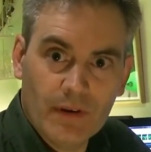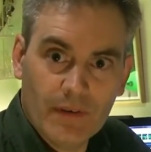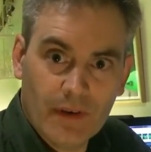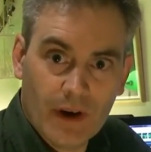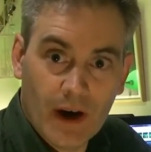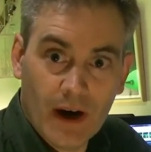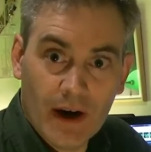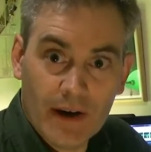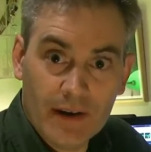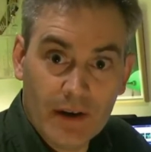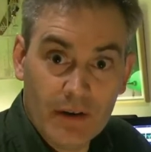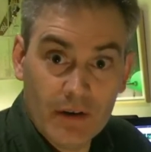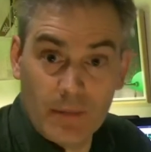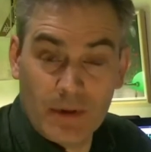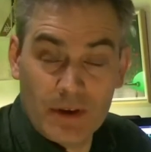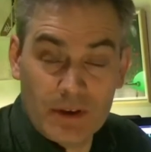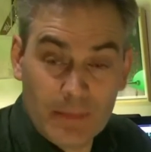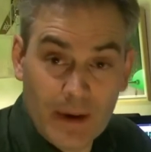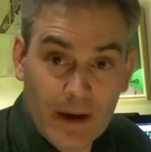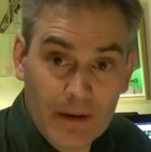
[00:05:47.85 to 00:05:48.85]
I don't know
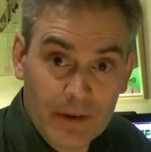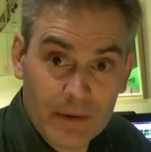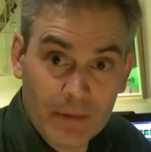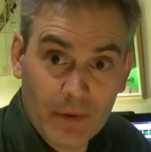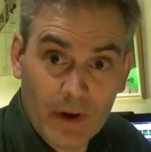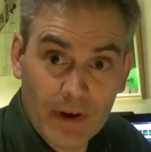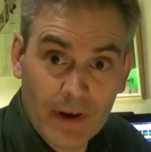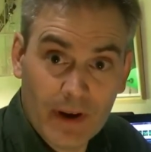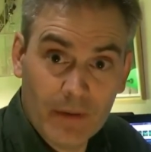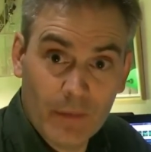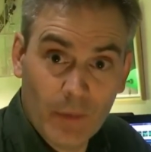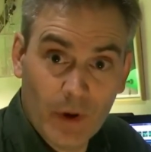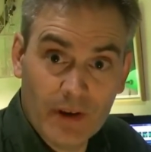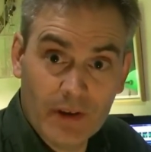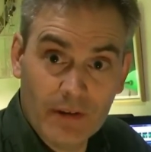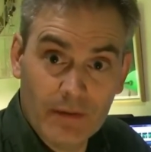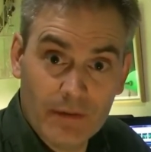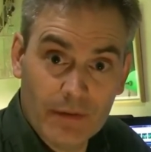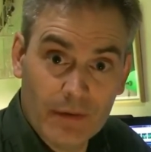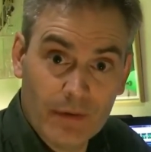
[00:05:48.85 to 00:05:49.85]
much about it right now. I'm
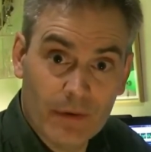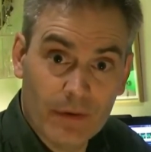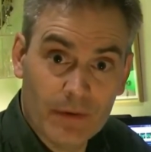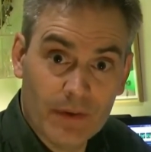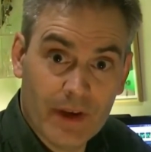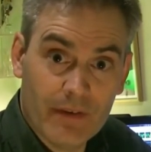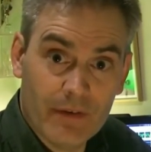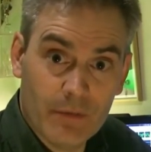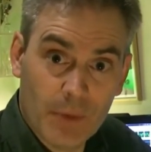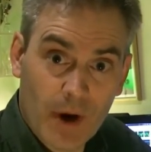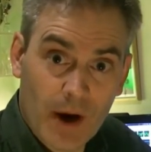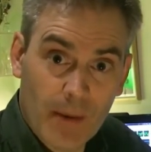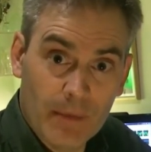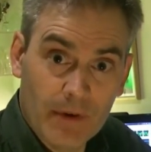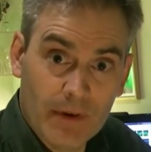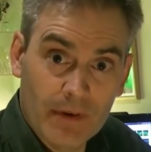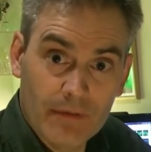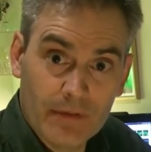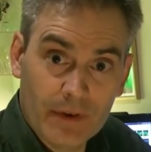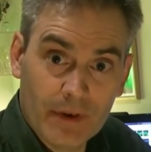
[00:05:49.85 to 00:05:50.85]
waiting for David Braben
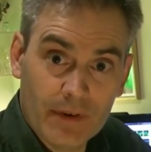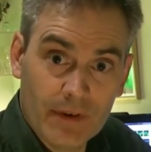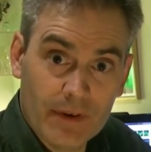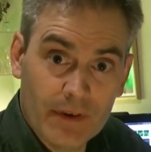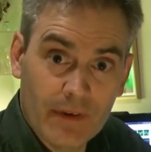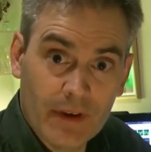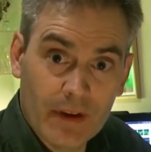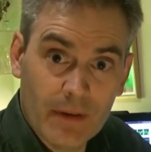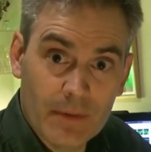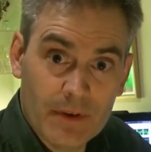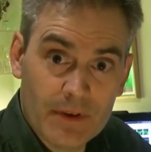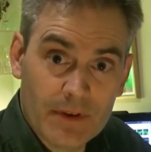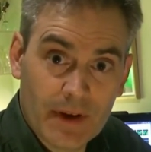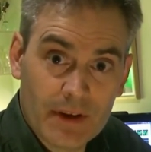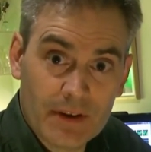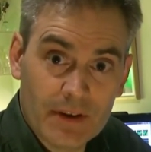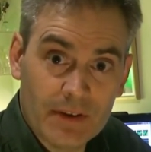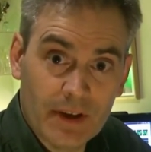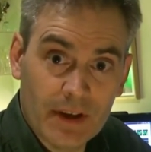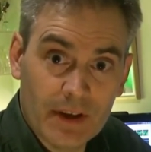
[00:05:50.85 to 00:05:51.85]
and Frontier Developments to
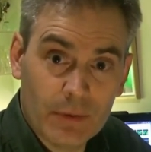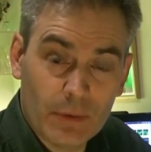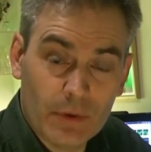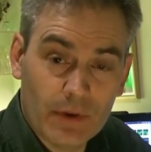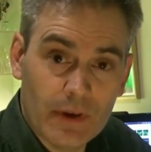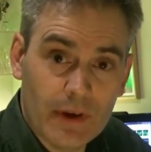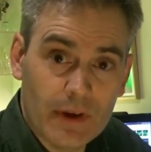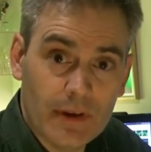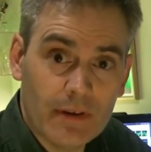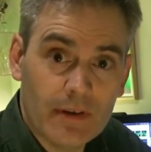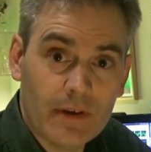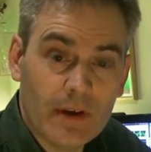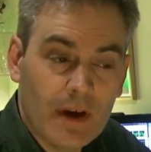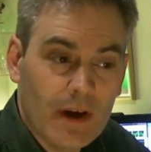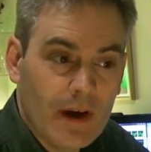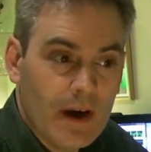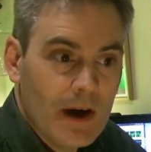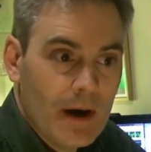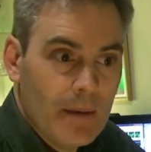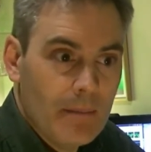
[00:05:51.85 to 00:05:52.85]
actually tell us what it is,
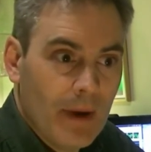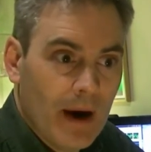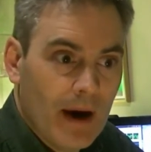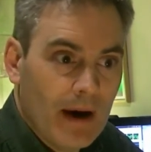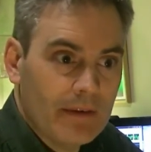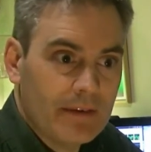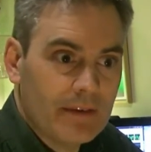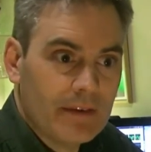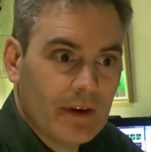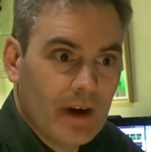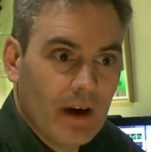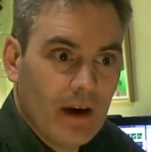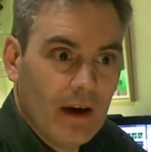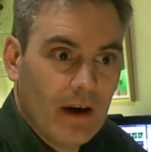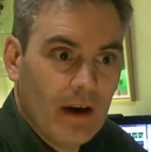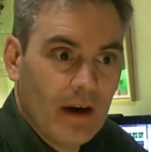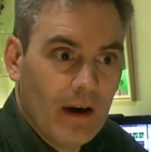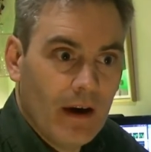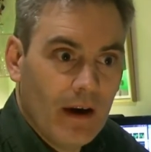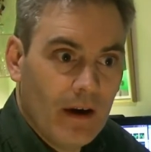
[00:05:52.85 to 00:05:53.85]
but
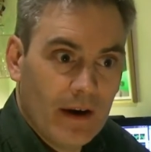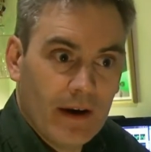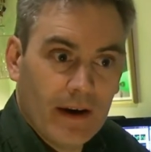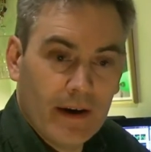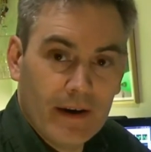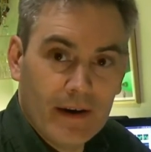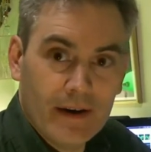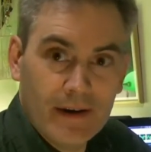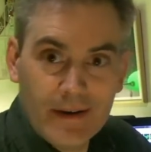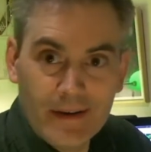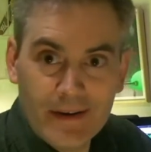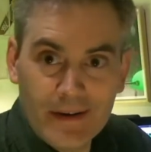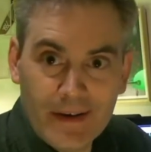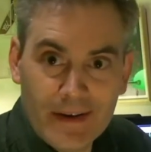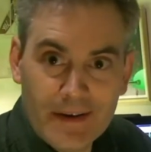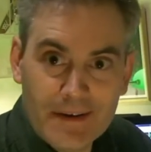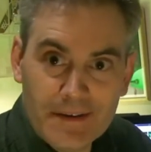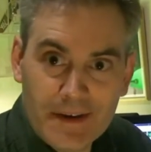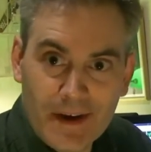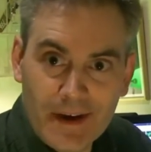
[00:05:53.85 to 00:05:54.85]
I
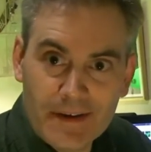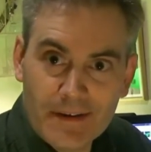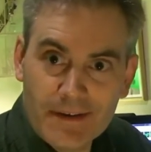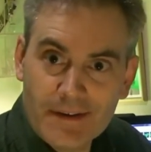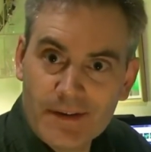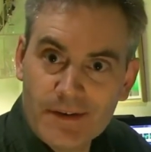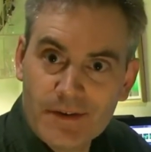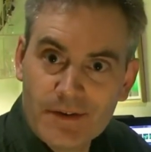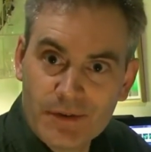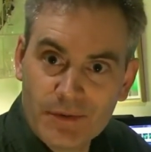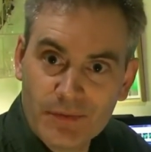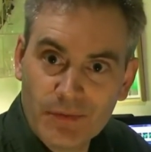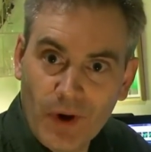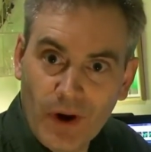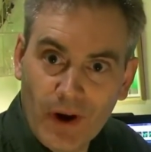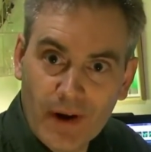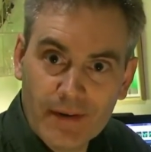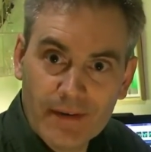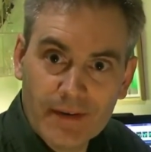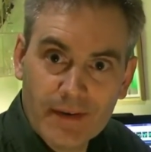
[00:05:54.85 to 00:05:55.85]
intend to
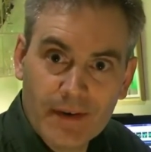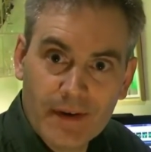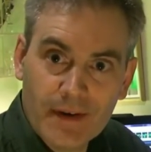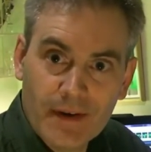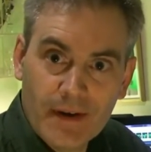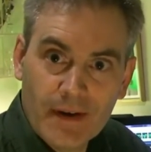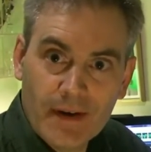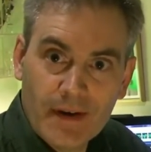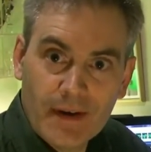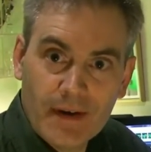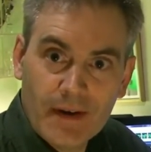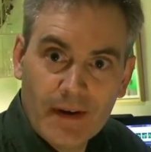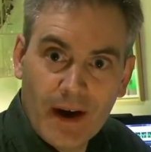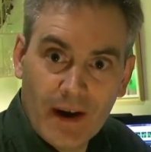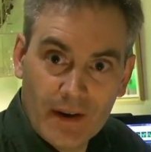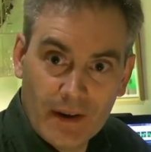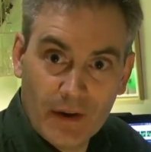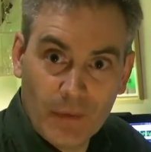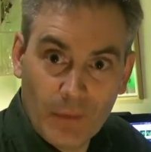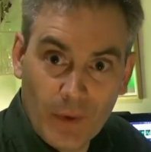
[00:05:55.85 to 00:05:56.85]
write
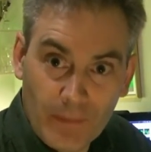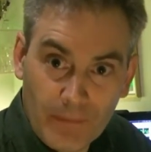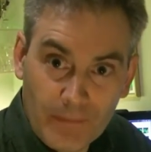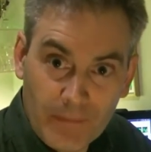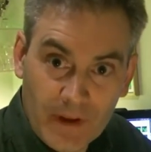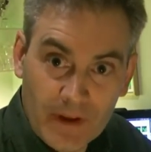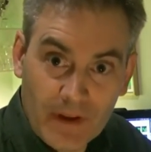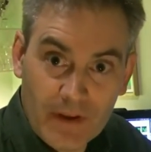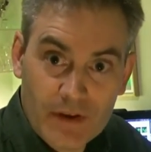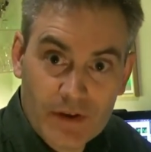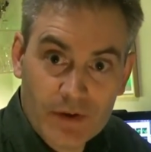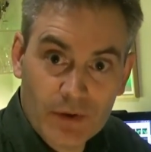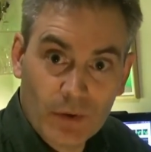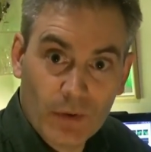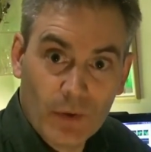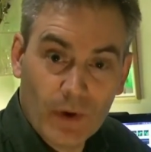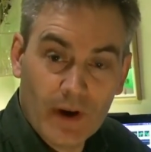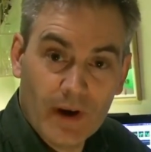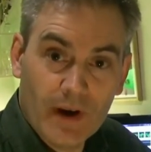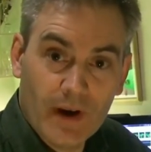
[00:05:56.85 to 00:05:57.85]
another one, another
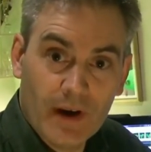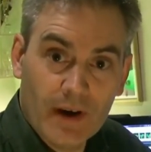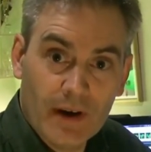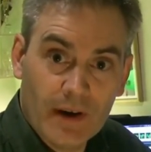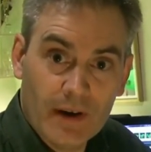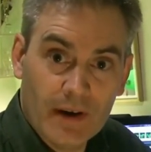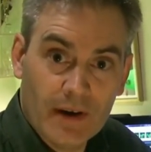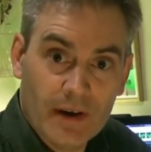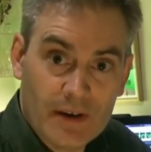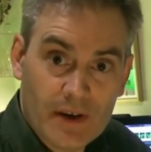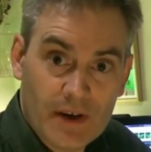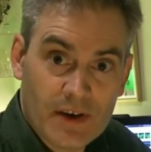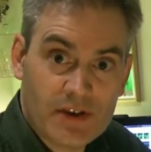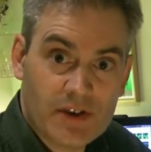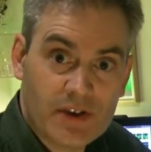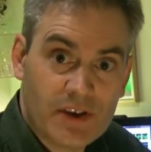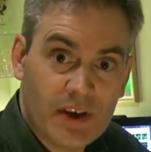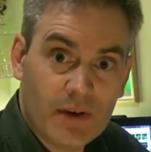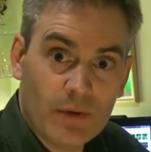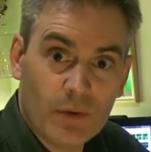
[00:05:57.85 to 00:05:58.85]
story, a
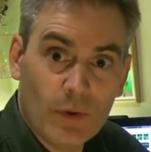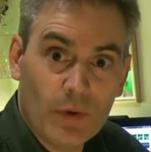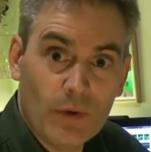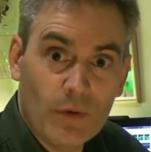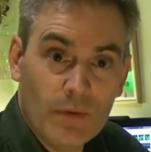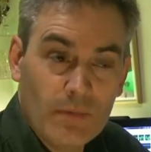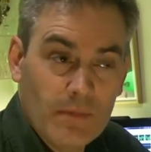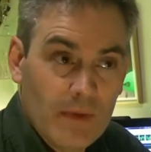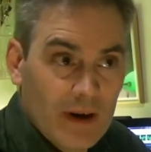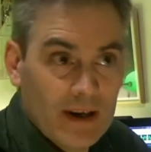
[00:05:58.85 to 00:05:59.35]
sequel.